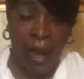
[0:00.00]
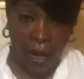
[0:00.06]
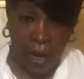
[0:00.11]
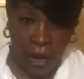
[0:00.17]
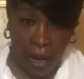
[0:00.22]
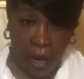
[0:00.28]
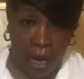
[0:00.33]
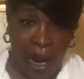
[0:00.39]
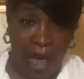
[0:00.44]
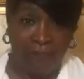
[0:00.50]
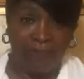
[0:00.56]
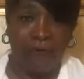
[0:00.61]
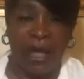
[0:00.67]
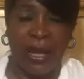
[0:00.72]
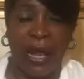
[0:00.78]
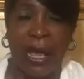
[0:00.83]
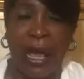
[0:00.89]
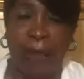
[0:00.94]

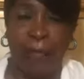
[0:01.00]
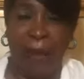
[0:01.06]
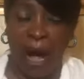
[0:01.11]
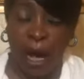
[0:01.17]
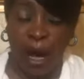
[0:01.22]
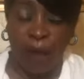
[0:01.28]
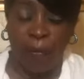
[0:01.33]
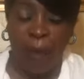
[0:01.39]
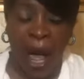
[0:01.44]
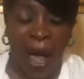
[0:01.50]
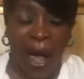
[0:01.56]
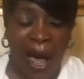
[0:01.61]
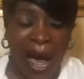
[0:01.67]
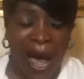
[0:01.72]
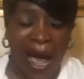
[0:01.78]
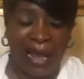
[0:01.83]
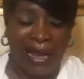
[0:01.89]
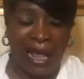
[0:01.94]
lifting him up.
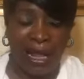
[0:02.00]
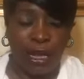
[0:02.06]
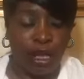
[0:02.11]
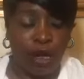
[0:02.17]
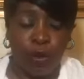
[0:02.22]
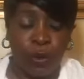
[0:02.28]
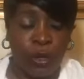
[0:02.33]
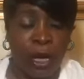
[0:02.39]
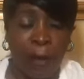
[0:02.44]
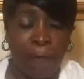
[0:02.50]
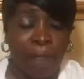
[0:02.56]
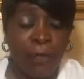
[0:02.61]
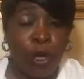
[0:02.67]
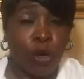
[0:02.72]
Hallelujah.